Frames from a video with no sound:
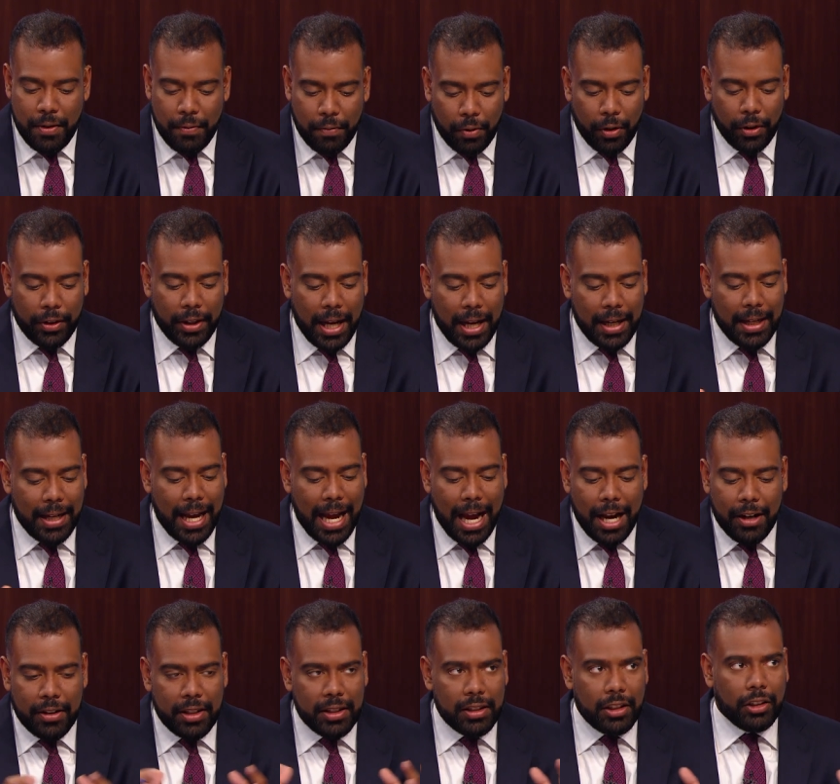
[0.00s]
for that.
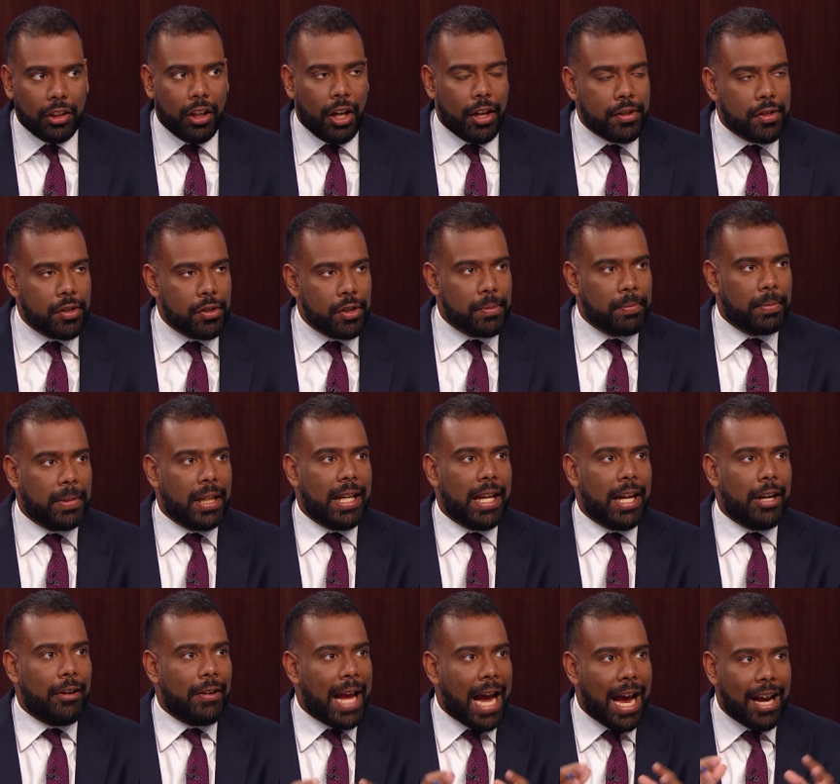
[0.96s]
How did the lawsuits play
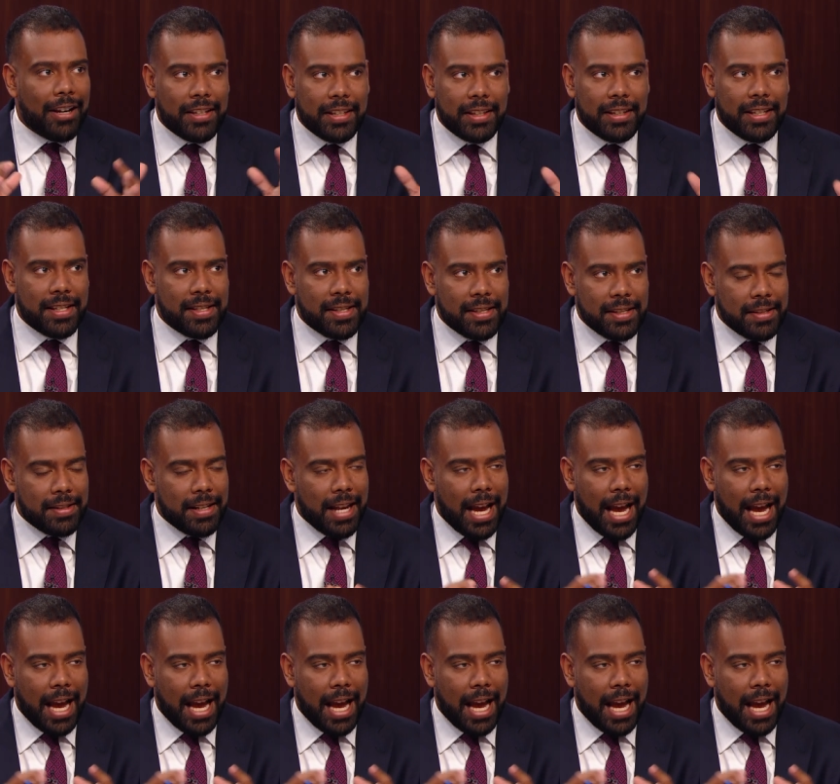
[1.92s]
out? How did this